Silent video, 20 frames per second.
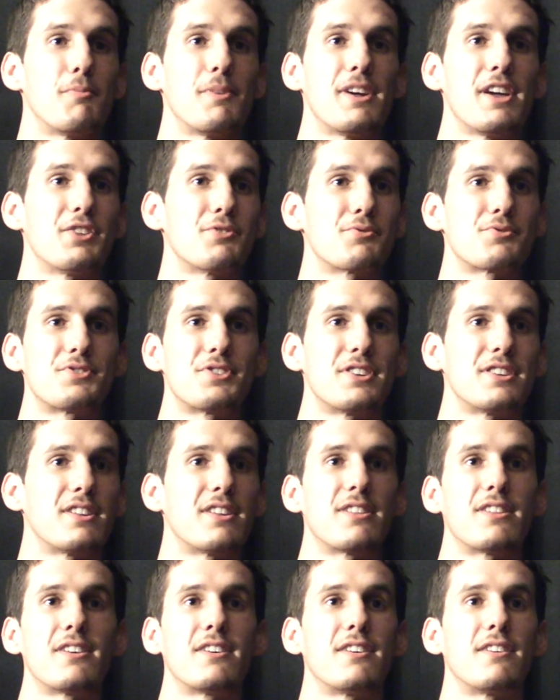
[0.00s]
be interested
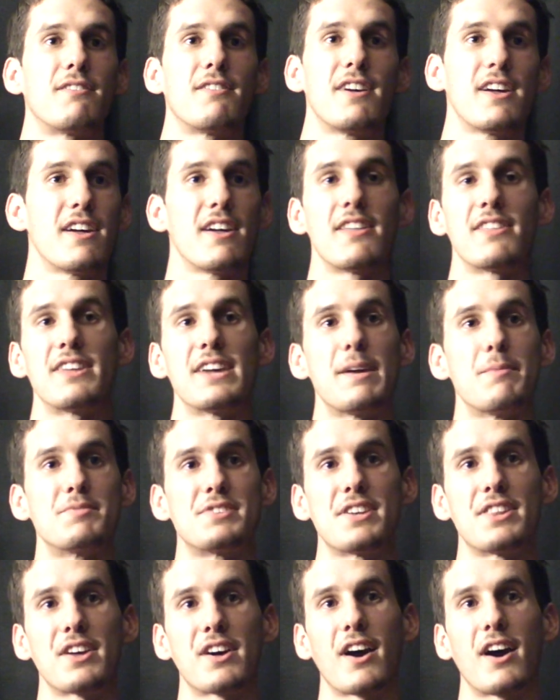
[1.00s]
in the themes
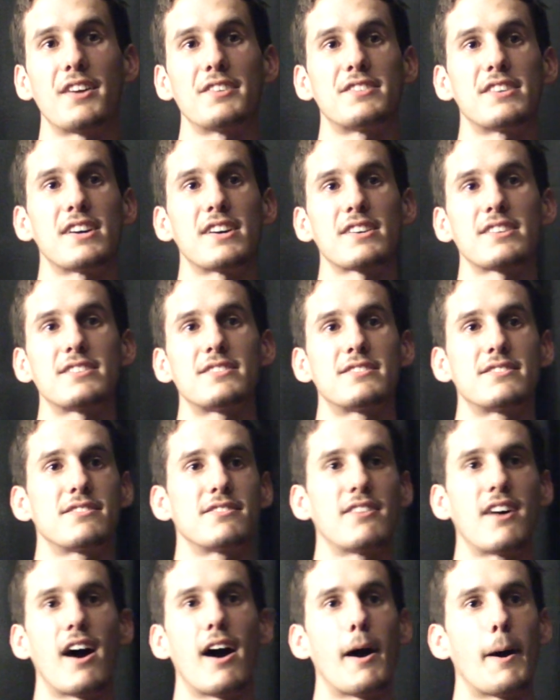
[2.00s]
and the context.
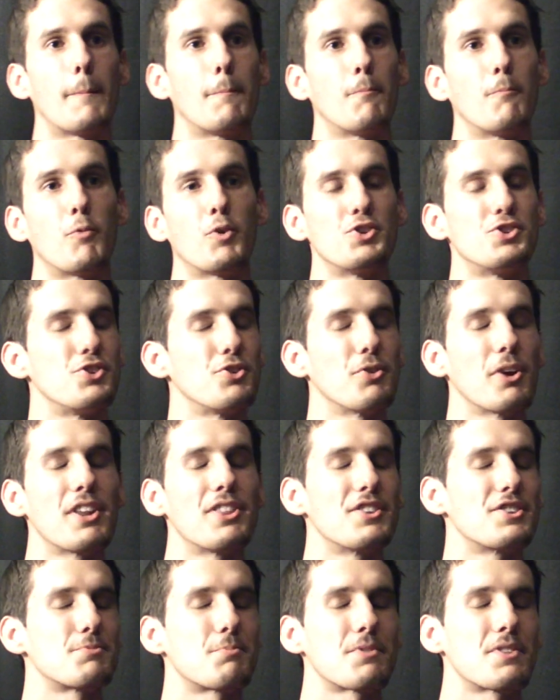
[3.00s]
Would you rate
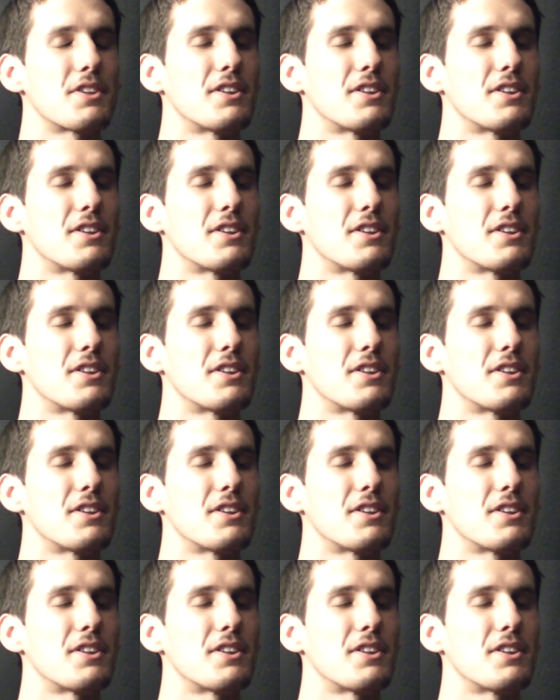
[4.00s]
this with